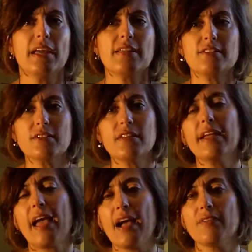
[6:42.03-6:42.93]
It's just
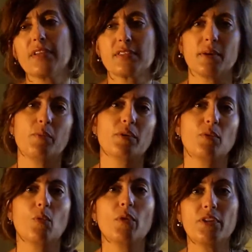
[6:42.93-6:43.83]
like having someone
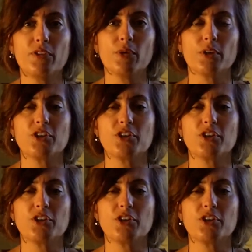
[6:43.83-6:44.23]
with you,